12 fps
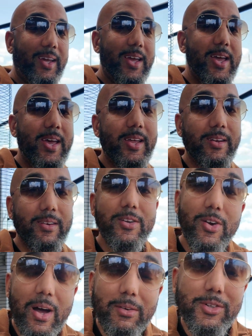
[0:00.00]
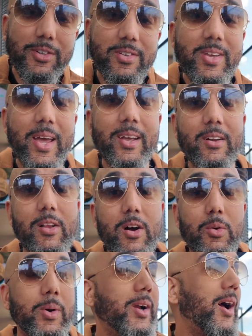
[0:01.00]
And, I was just tagging
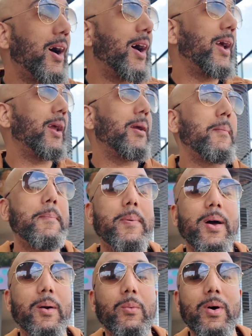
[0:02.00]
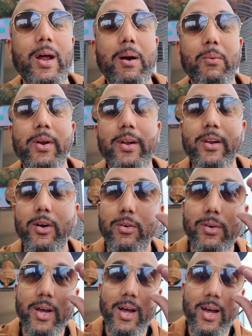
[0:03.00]
along with Kai, but what I want to
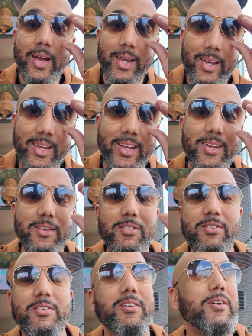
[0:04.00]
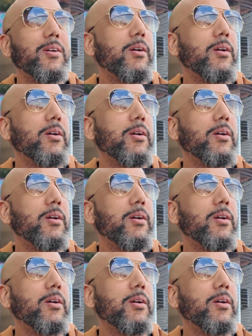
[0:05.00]
know, Kai, is